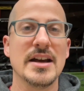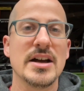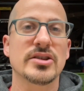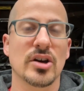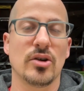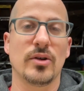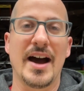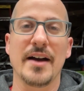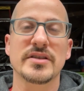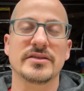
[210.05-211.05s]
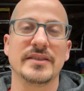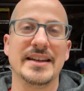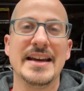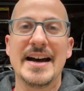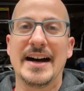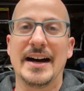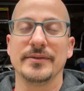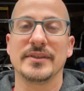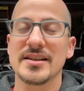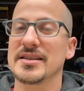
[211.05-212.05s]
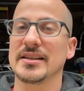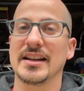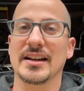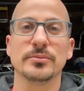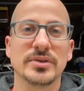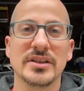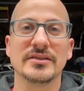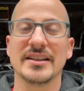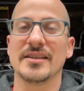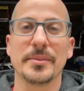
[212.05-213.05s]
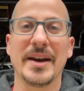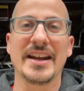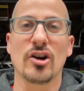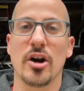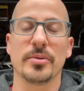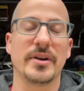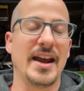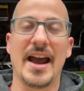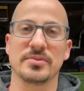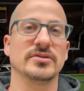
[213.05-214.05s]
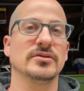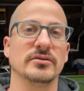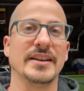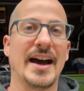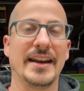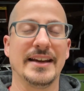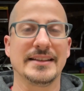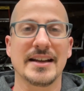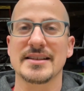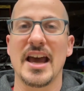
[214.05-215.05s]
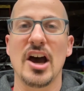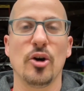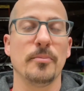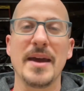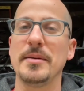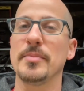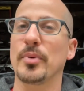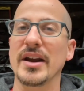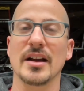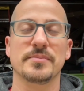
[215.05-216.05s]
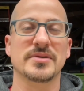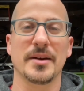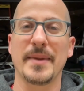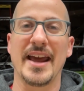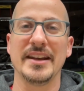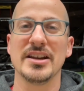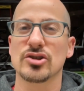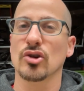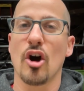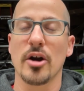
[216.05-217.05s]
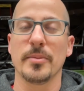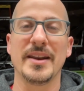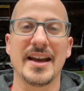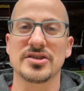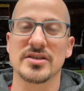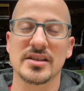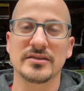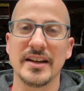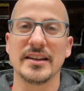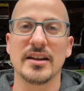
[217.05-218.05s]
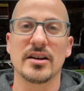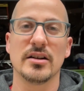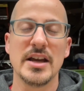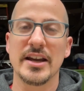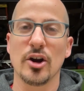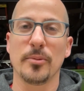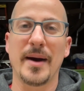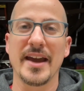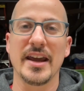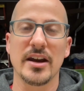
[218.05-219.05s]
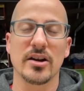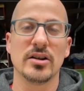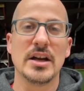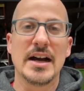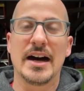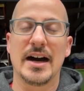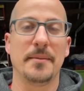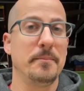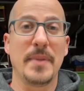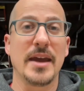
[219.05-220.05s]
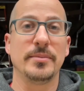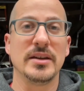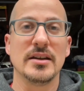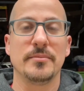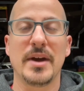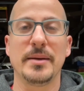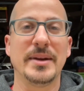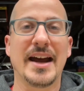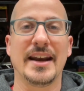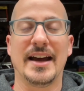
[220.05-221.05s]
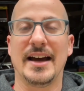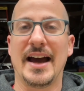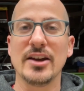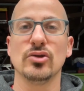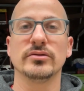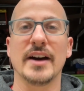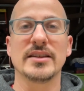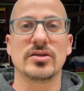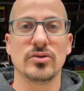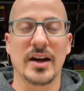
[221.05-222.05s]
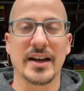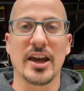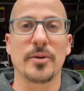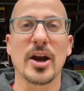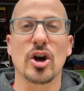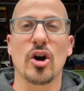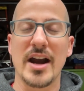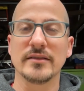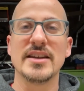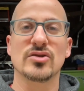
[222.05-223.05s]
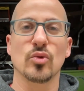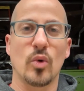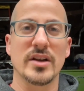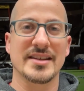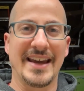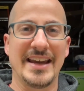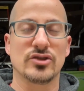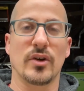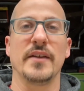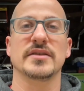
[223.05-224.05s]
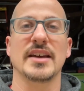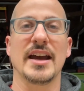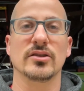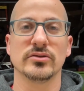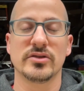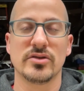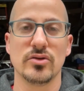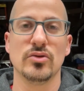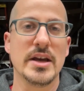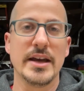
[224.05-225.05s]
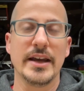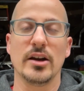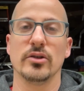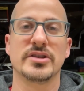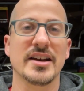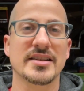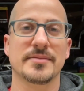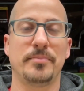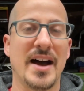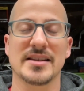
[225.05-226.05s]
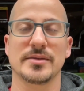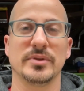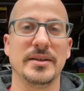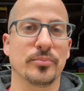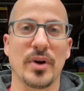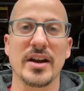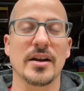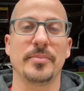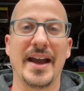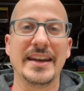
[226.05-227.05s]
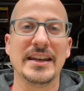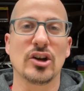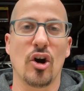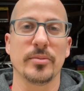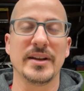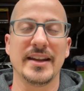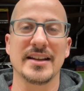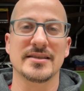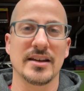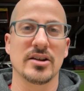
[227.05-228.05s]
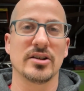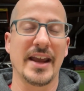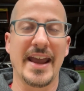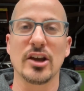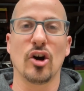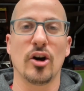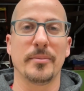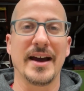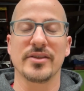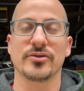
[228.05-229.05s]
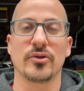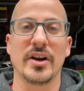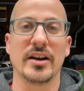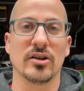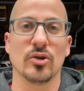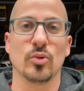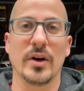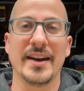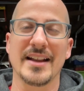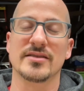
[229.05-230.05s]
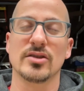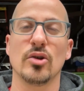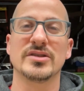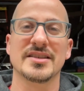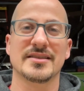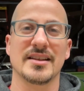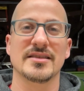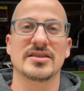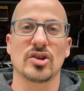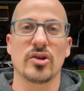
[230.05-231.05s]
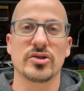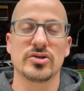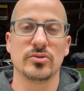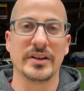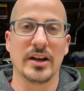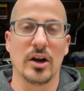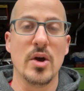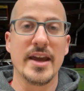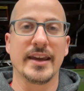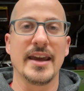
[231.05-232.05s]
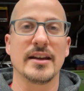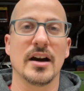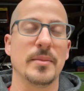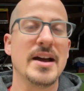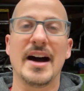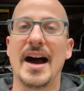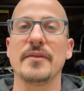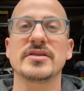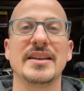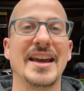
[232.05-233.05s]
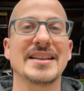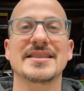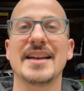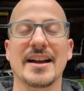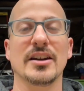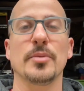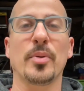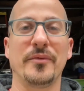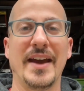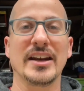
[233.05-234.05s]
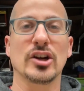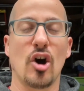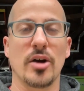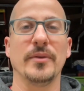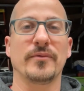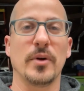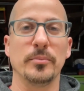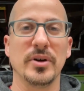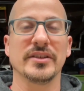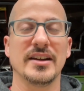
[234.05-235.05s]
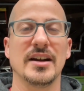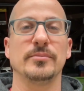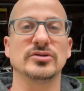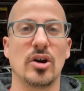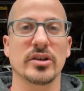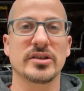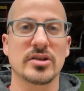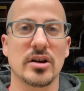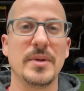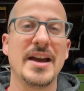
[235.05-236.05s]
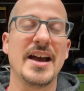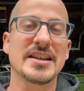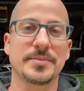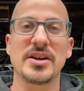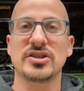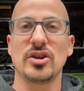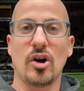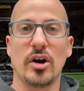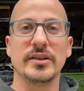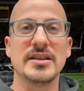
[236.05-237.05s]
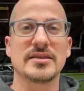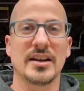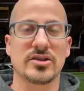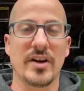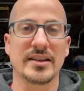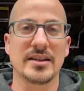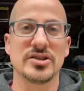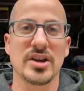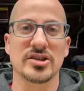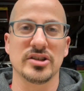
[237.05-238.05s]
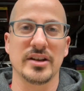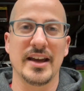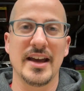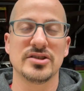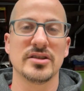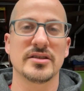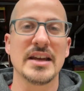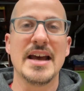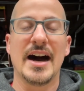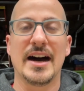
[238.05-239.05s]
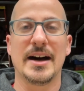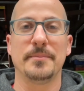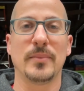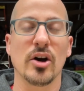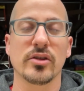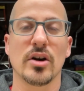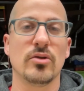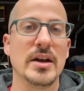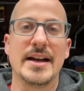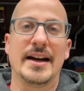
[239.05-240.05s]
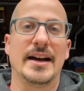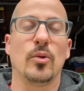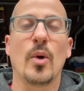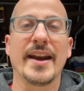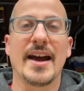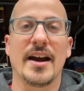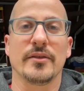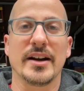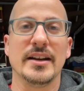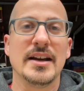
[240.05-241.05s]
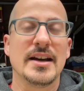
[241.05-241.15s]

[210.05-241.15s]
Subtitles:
So obviously, does it completely eliminate carbon? Absolutely not. Does it help maybe break up some of that initial carbon that's just clinging there, by a hair? Maybe, maybe not. I do like to get on my car at least once a drive cycle to, just possibly break up any carbon that's there hanging on by a thread or whatnot, so it just doesn't start to, cake up. Obviously, it's not going to prevent carbon from building up long term, especially on these direct injection engines. Although, why not, right?